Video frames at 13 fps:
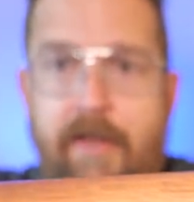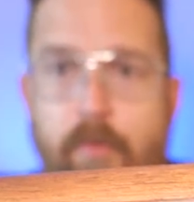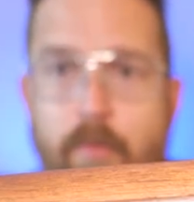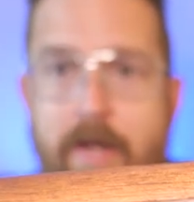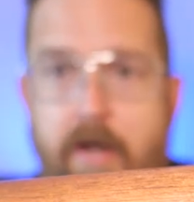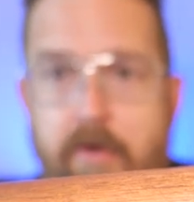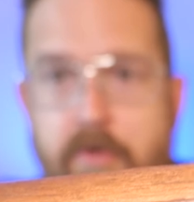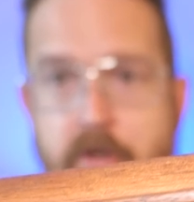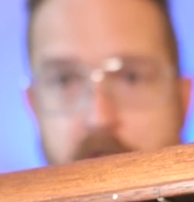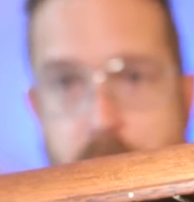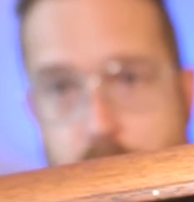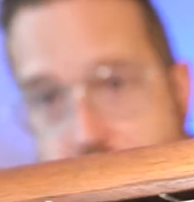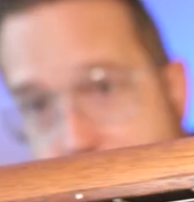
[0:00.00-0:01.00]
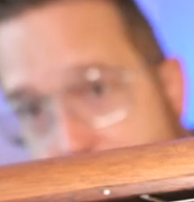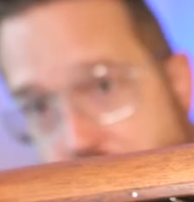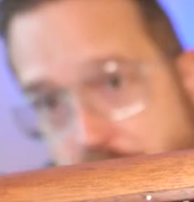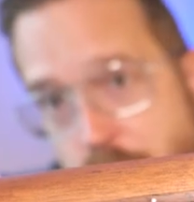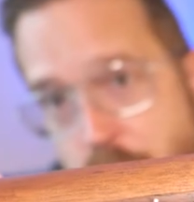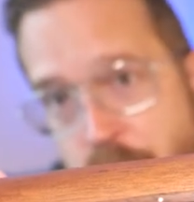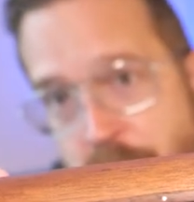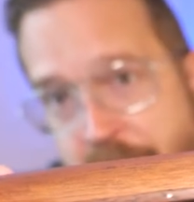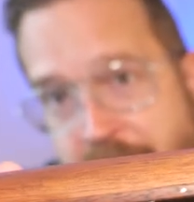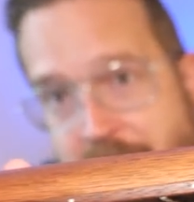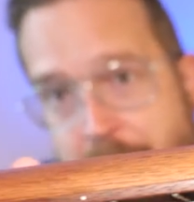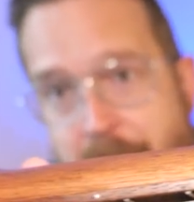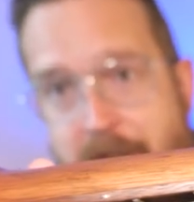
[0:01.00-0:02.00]
as well, which is cool as
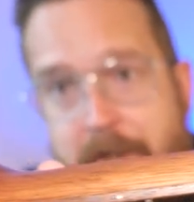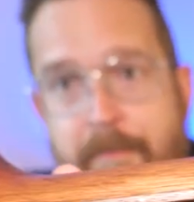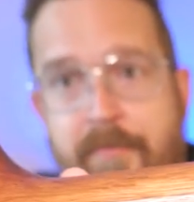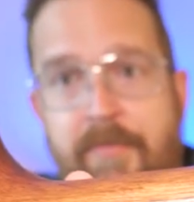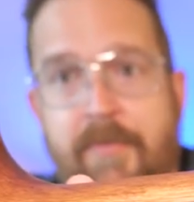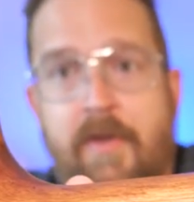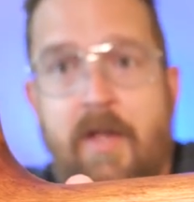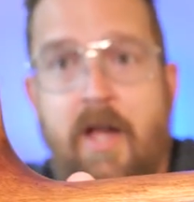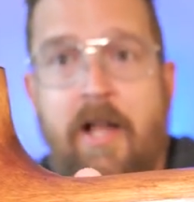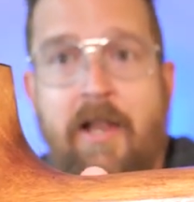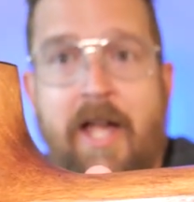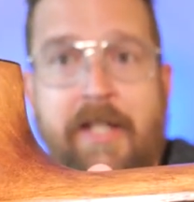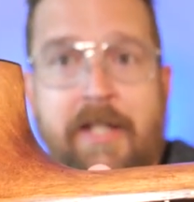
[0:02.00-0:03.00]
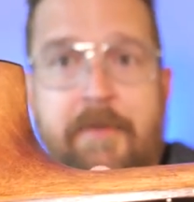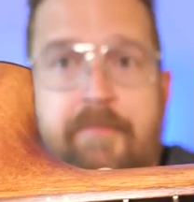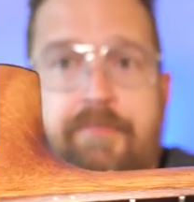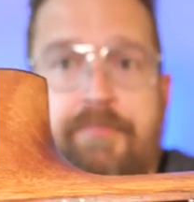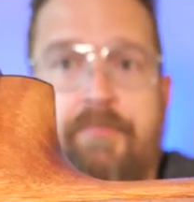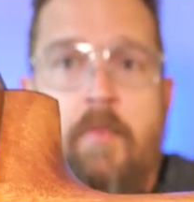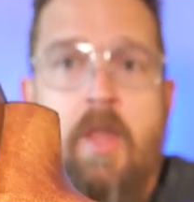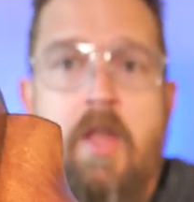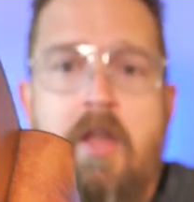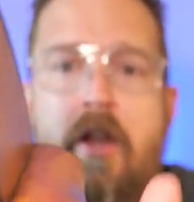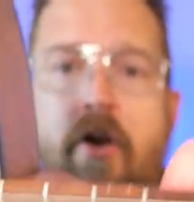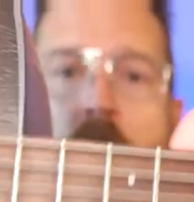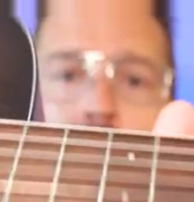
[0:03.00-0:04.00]
it can be. I like it.
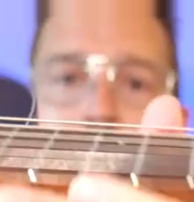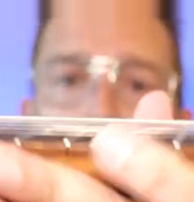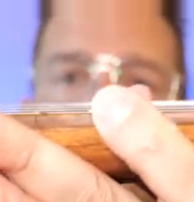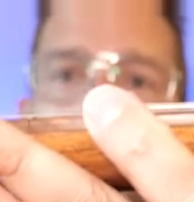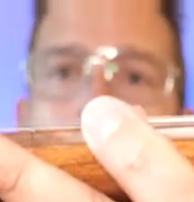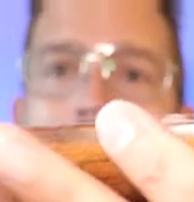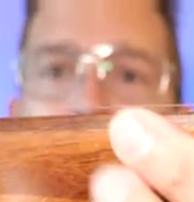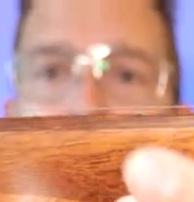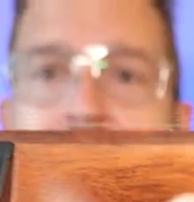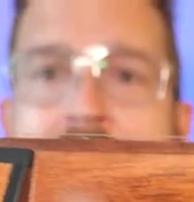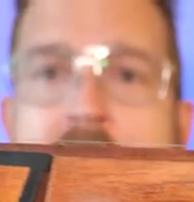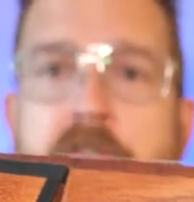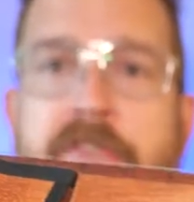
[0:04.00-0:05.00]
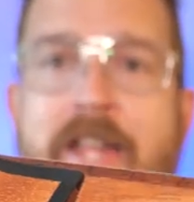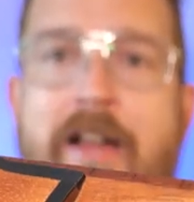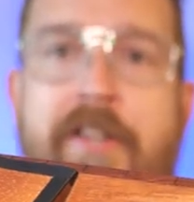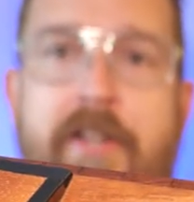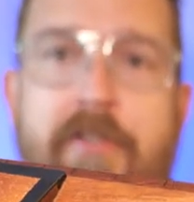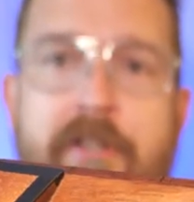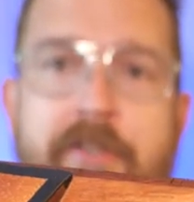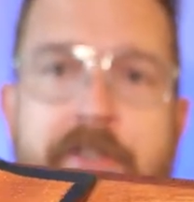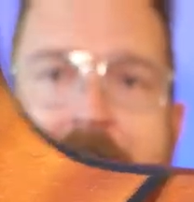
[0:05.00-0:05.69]
When we talk about the heel down here, look at